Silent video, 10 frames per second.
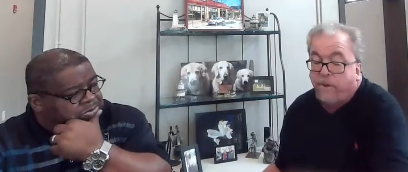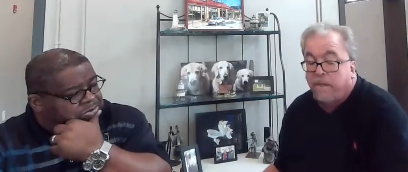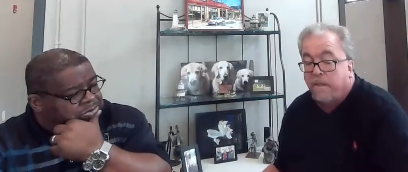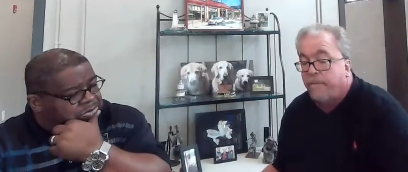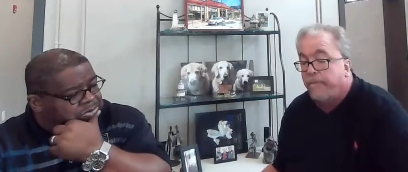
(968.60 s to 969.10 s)

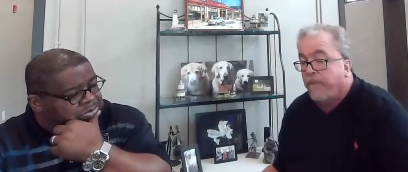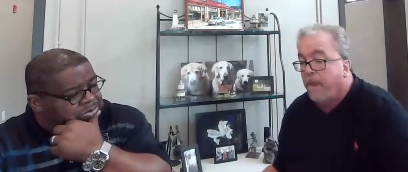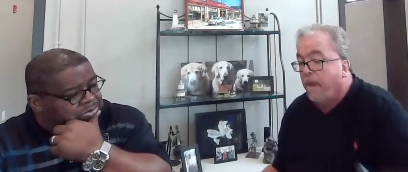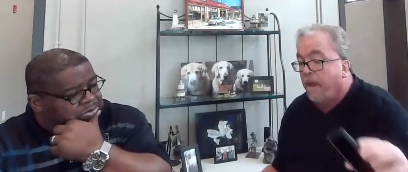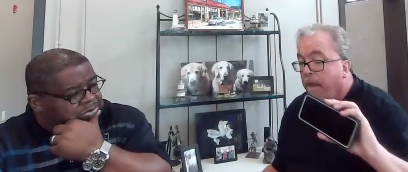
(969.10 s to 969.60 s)
Speaker 1: directly,
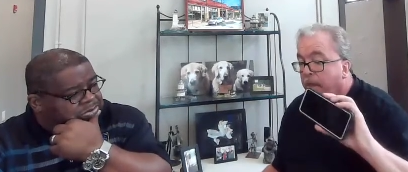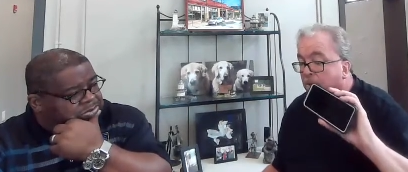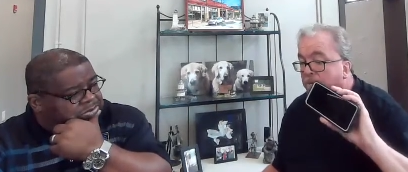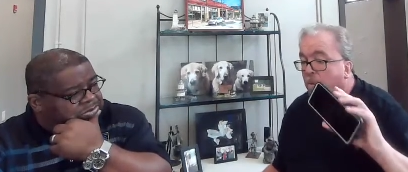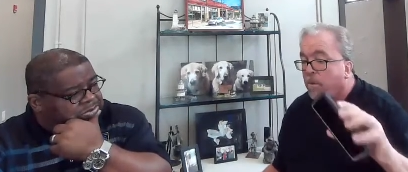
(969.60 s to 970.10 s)

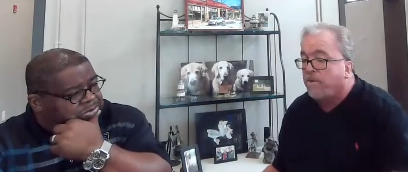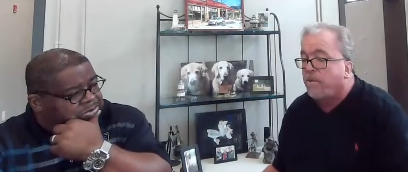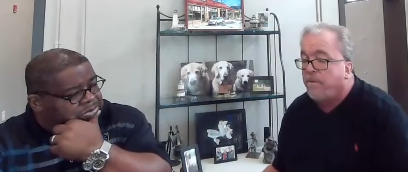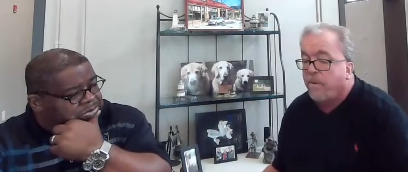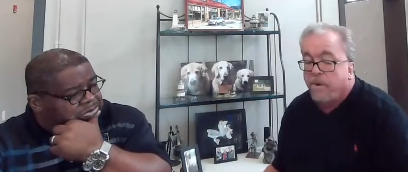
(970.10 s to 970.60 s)

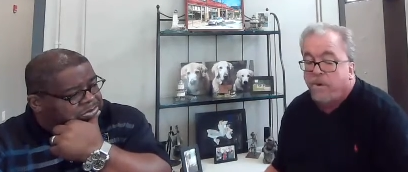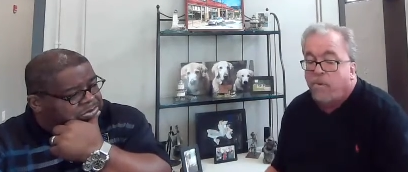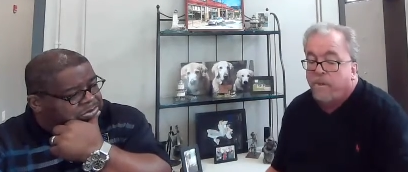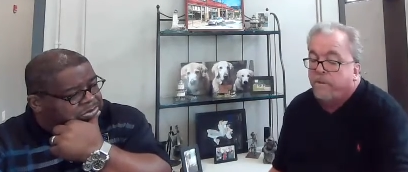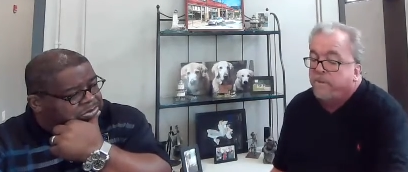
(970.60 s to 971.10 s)

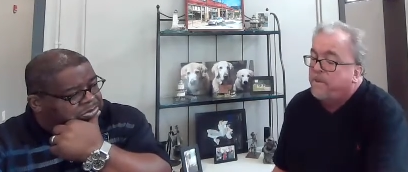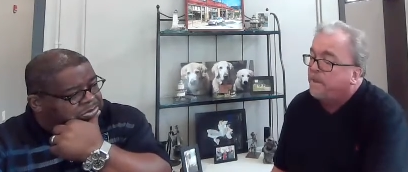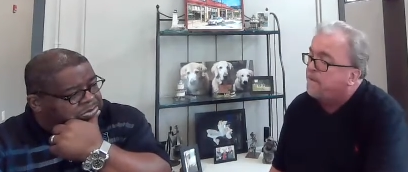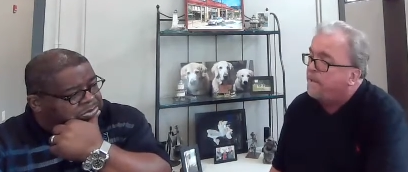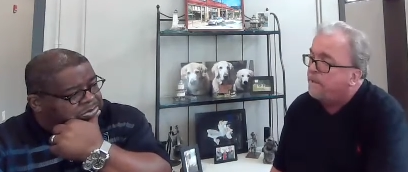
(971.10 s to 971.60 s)

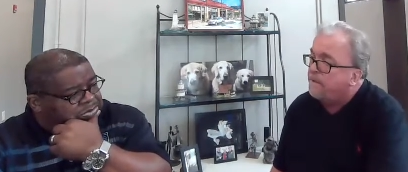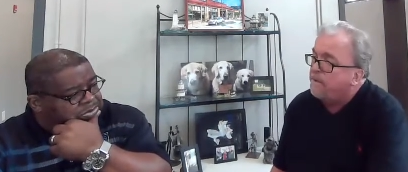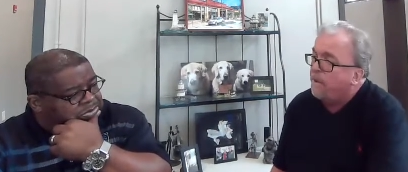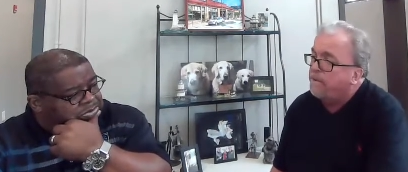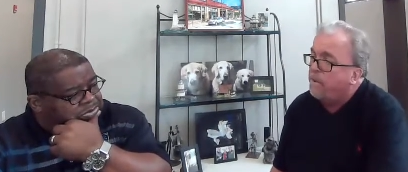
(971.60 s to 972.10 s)
804-240-1066.
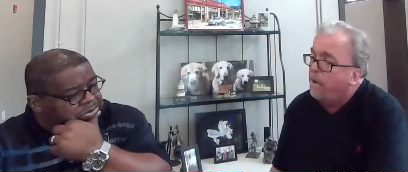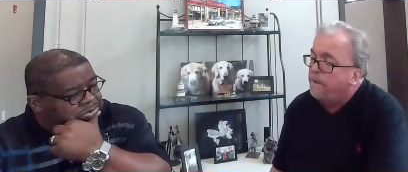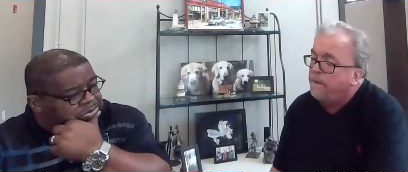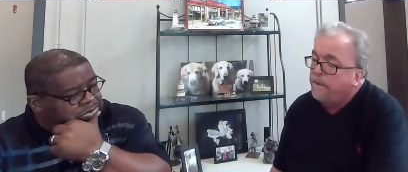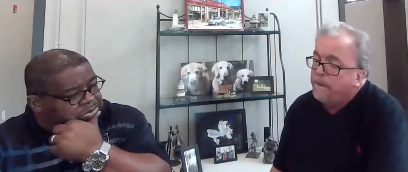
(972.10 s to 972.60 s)
It's always
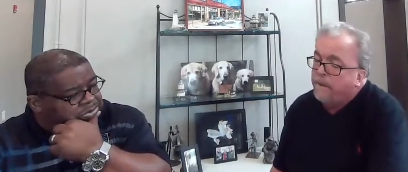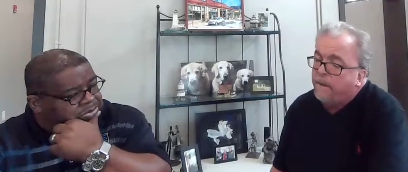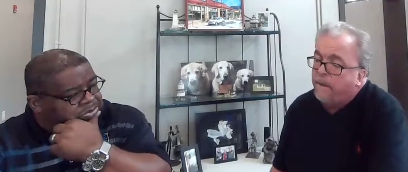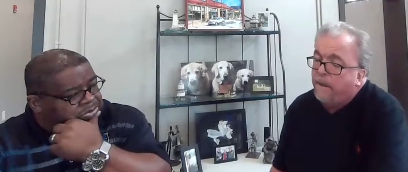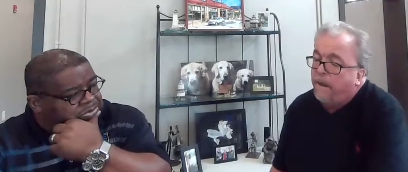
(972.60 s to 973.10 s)
on.
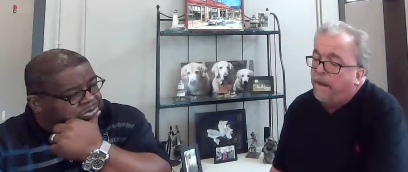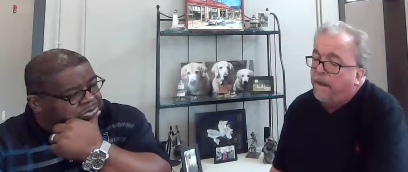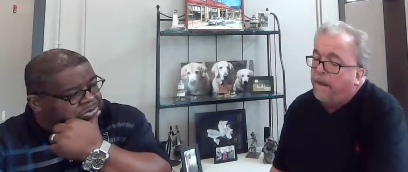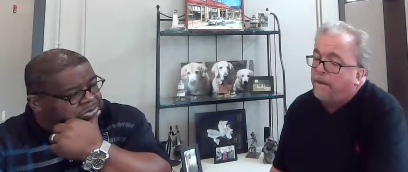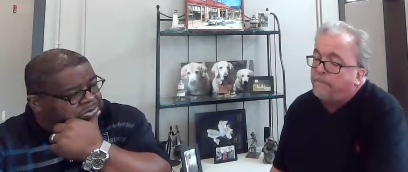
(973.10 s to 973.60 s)

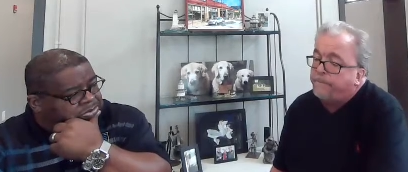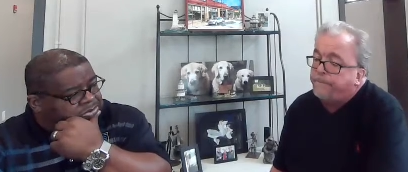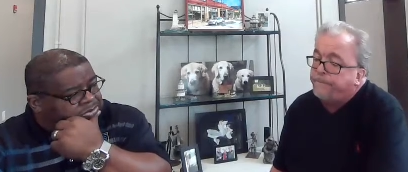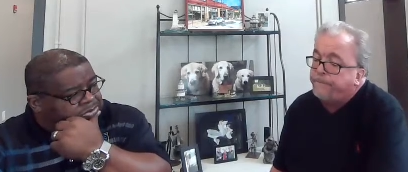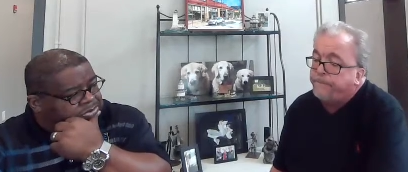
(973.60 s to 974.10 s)

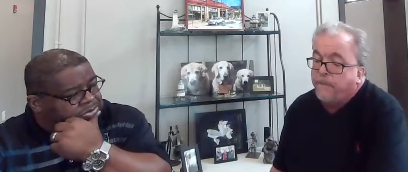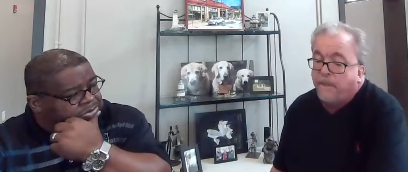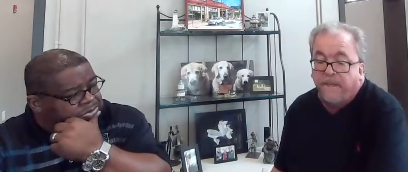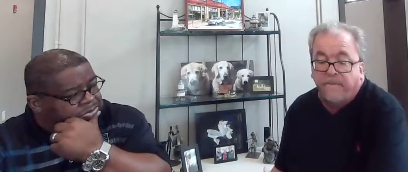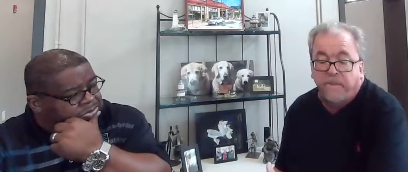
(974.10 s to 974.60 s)
Um,
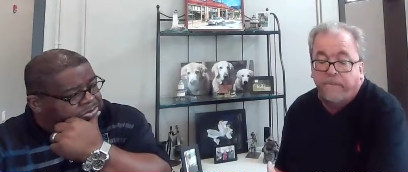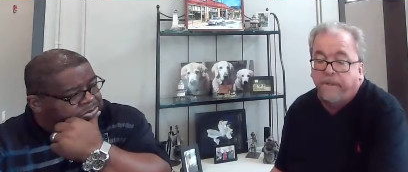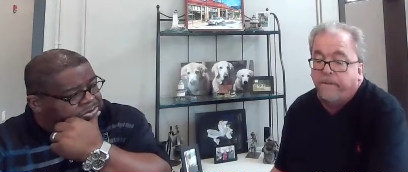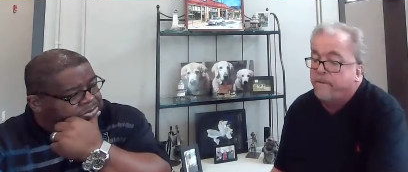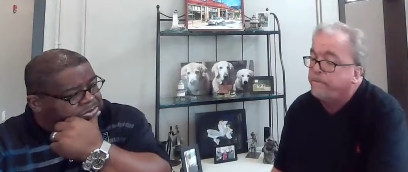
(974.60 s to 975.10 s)
give us a
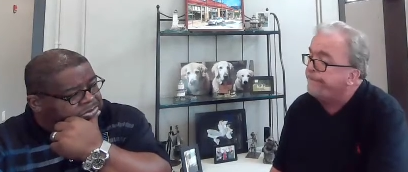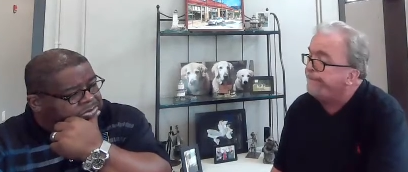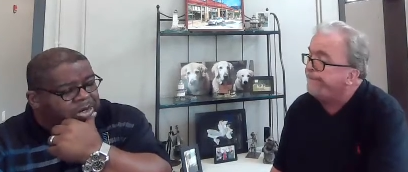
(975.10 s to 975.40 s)
buzz.